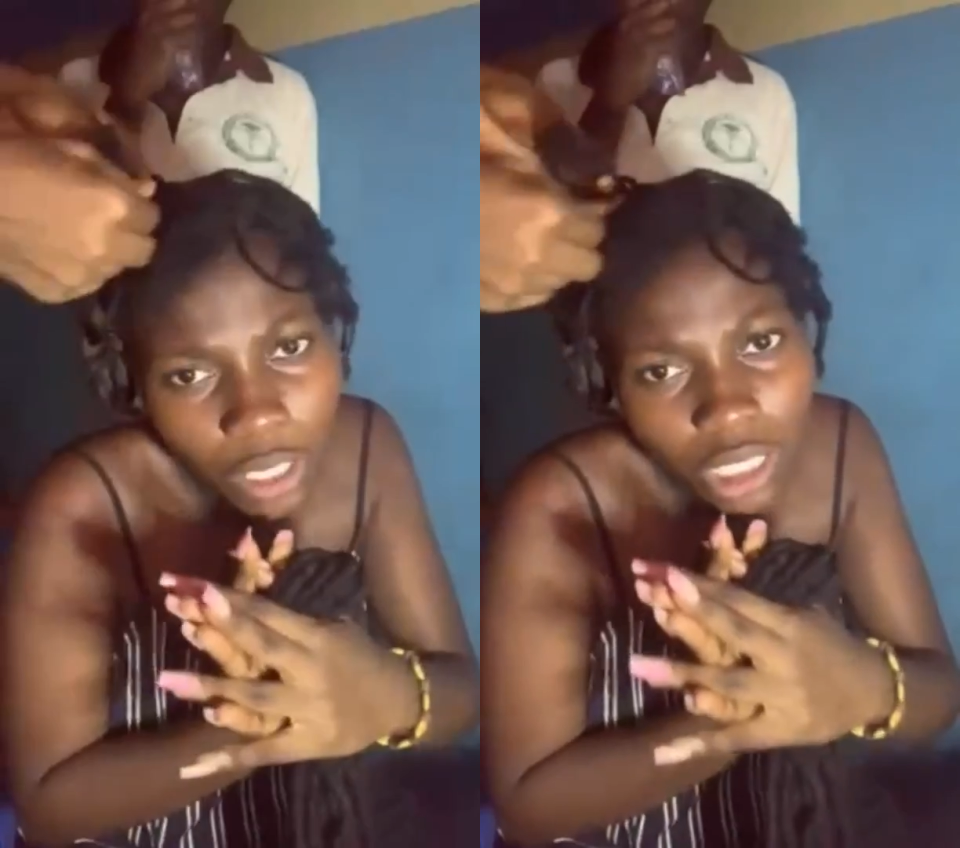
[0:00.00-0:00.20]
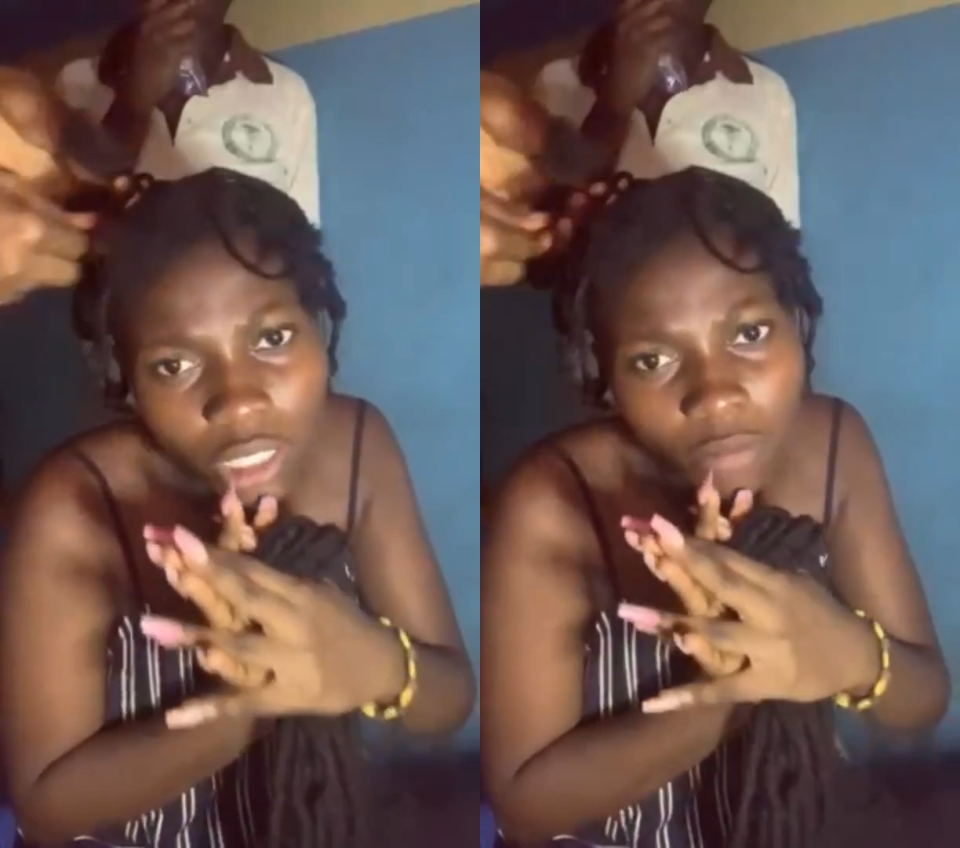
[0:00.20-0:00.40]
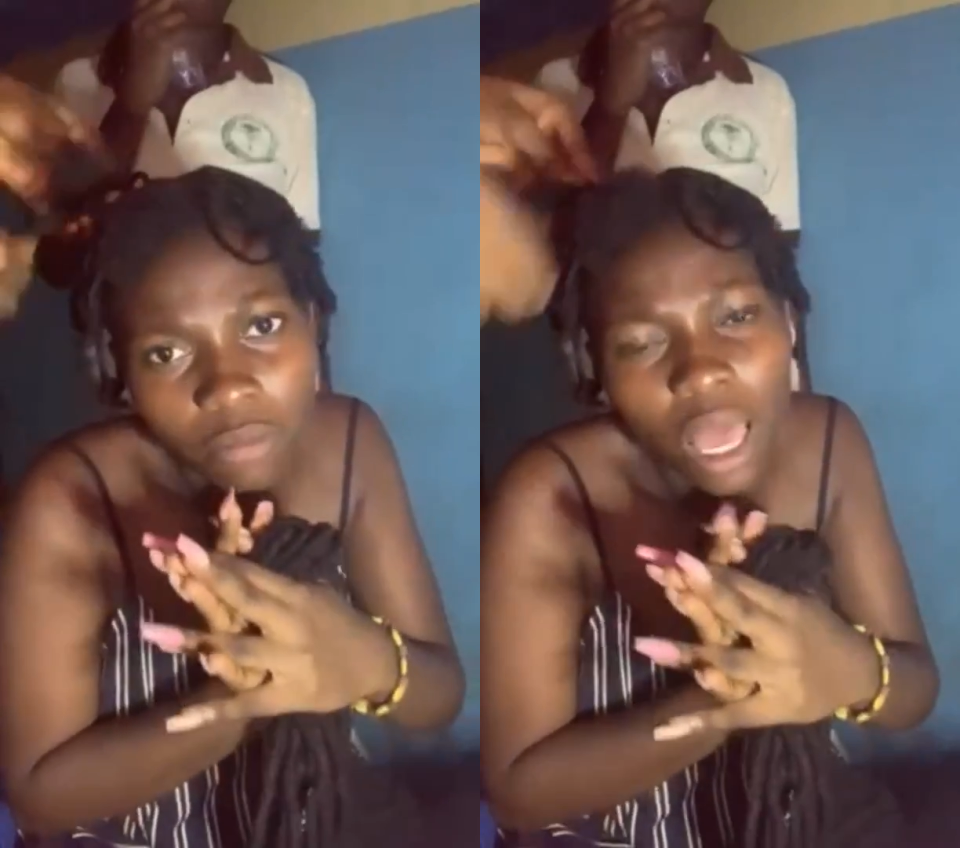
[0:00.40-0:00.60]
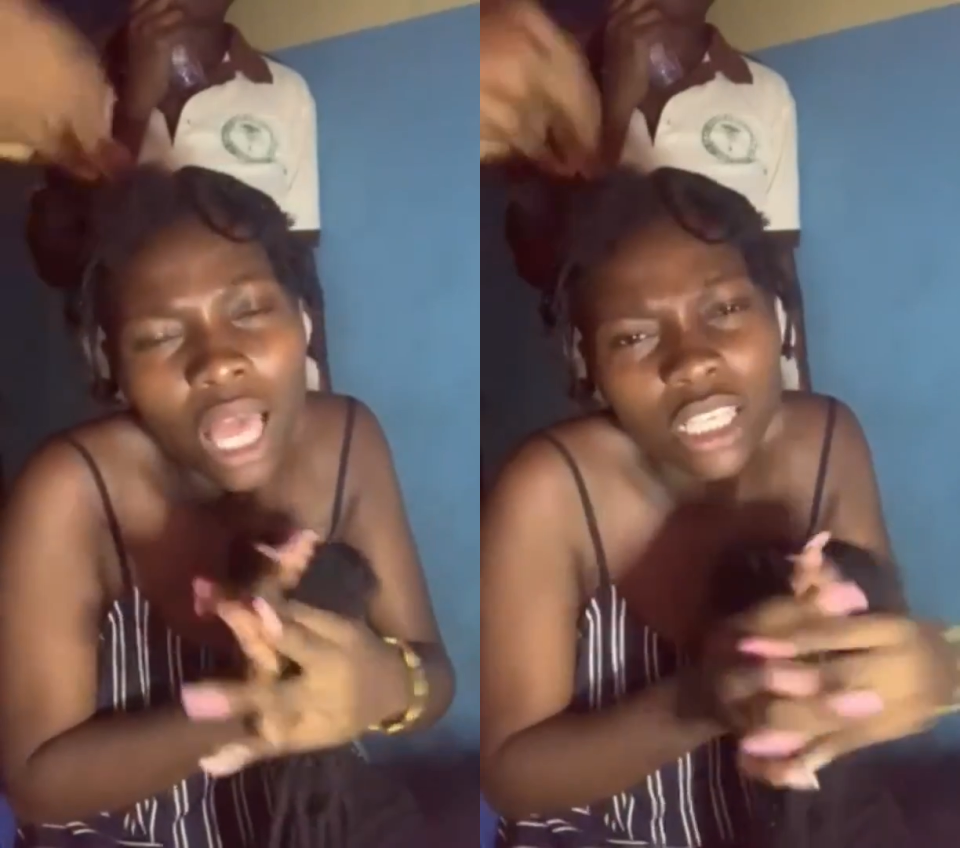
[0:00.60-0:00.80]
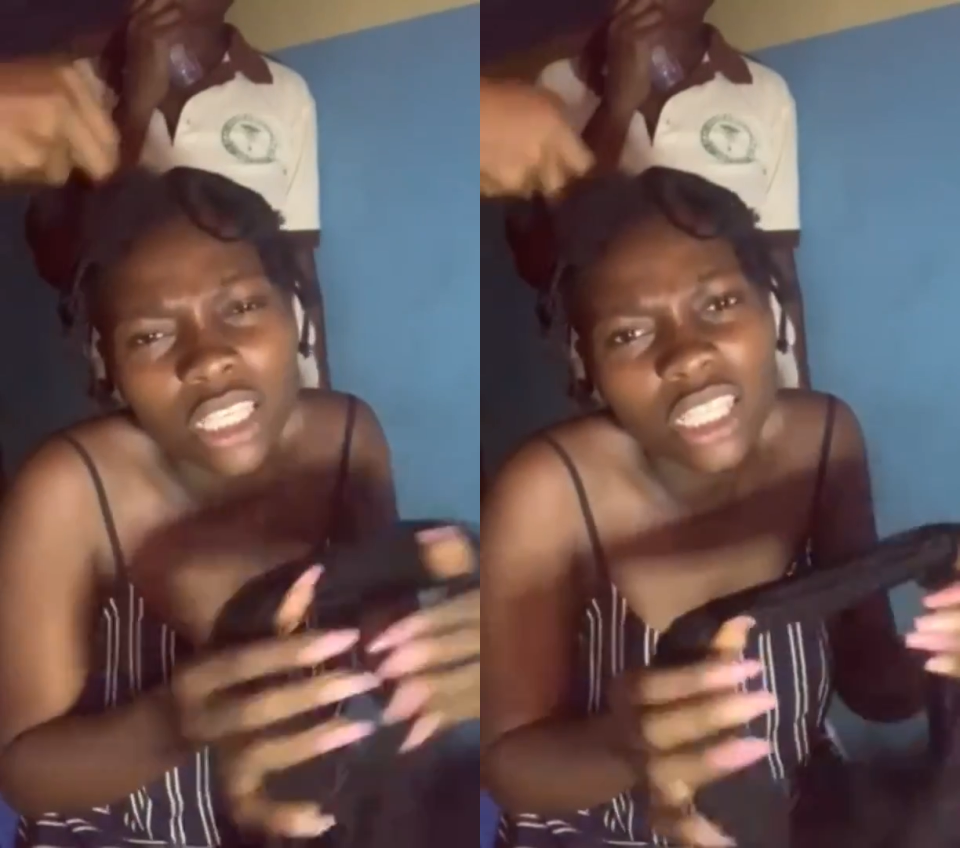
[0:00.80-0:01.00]
then you're going to
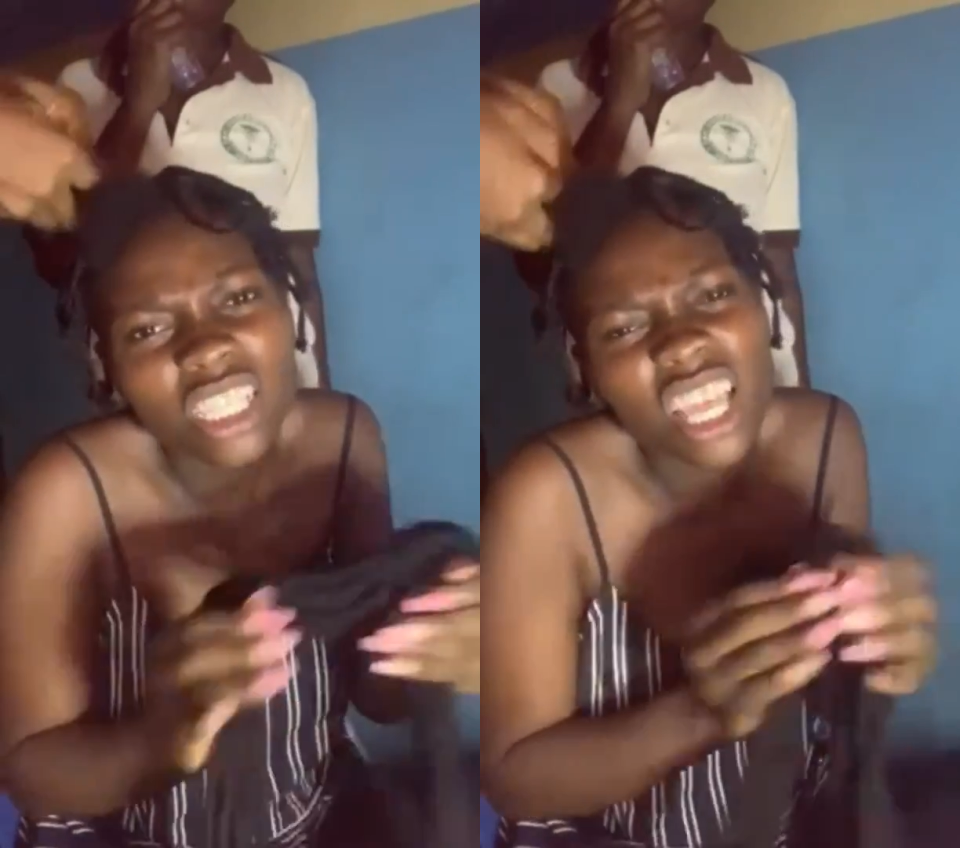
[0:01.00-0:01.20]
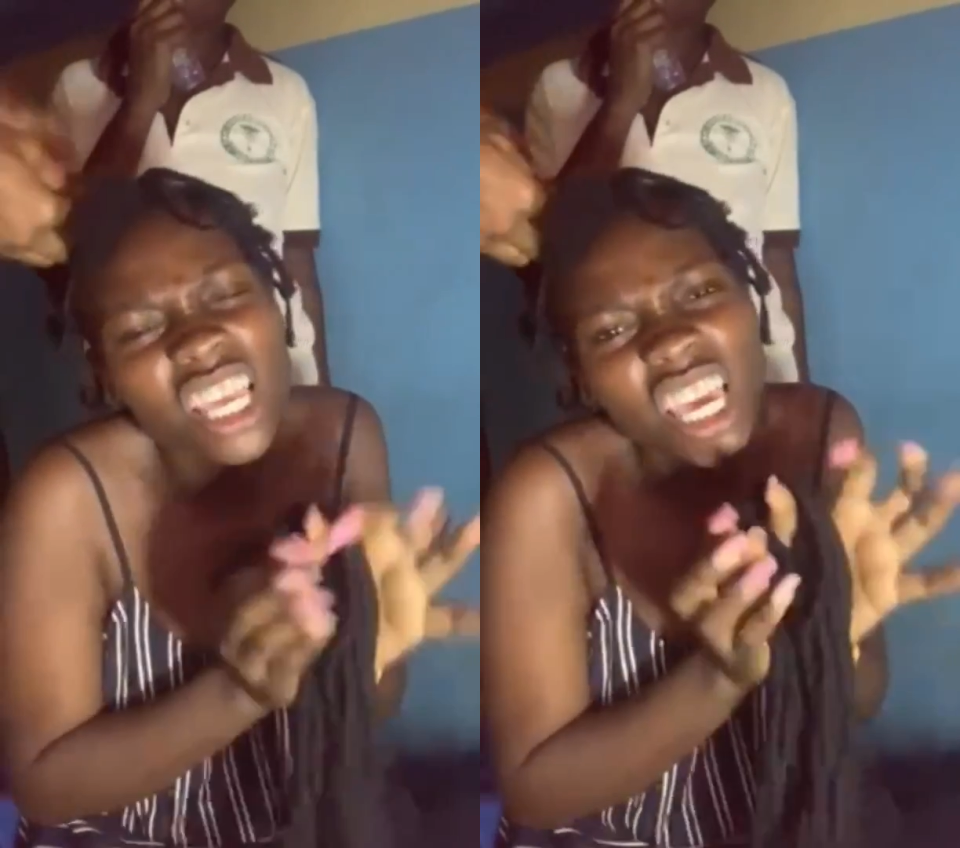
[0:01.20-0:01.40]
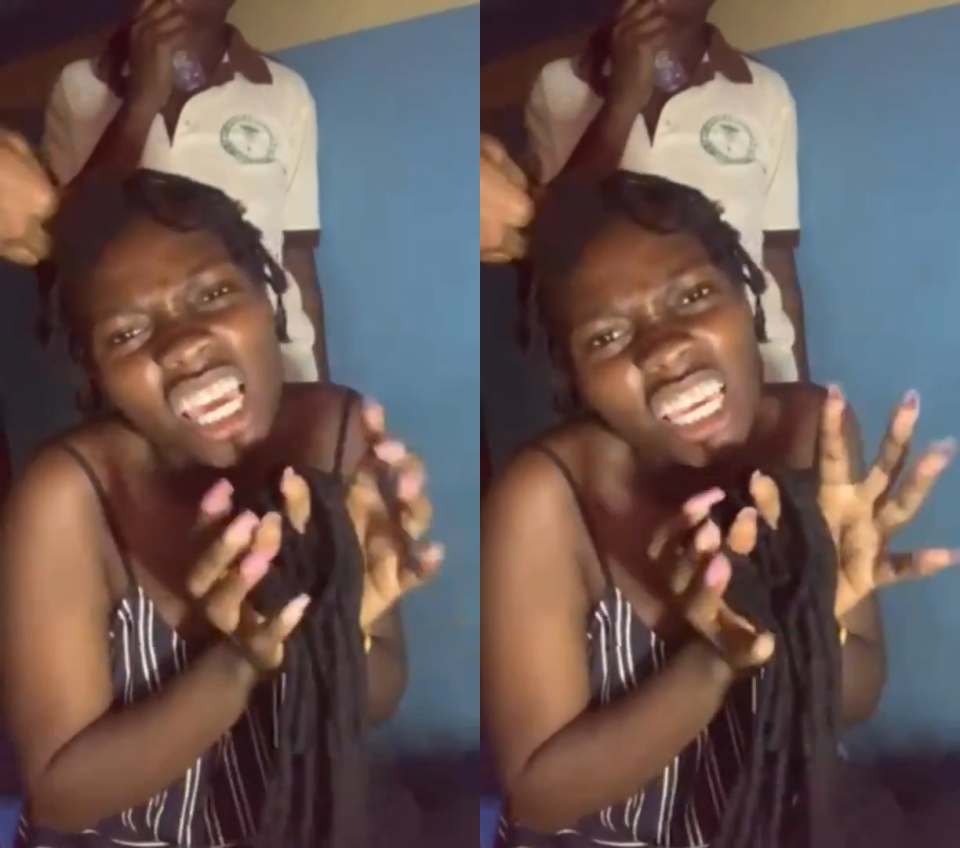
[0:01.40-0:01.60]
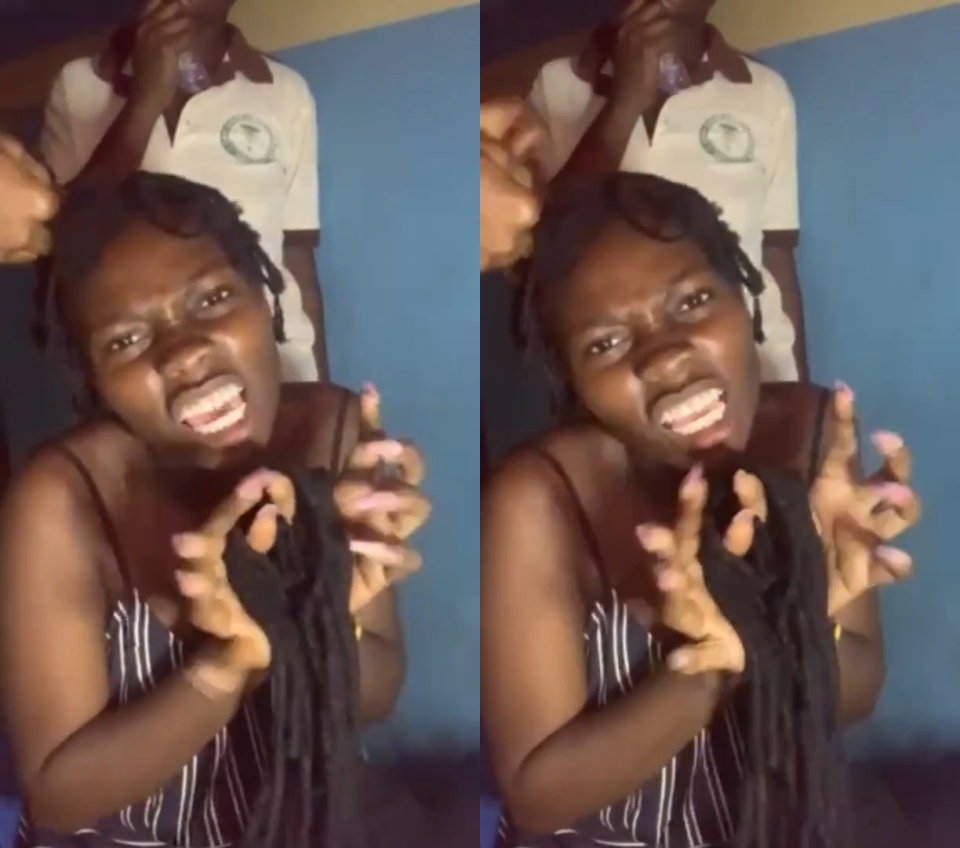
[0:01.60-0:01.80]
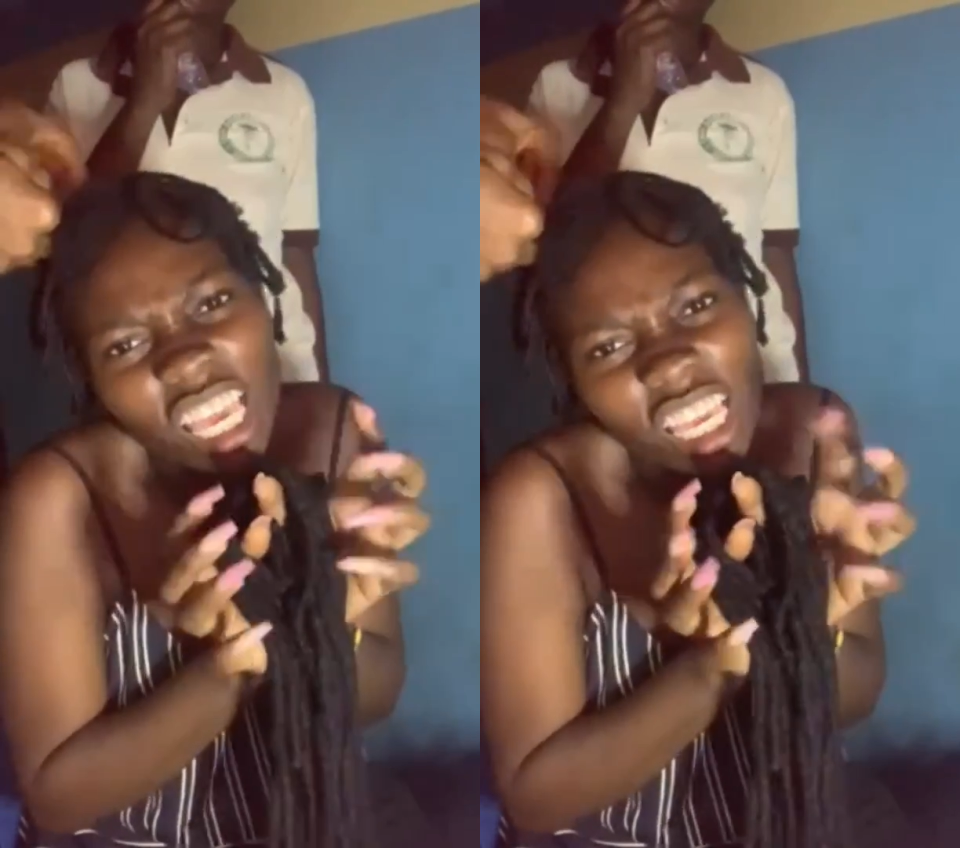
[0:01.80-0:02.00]
braid those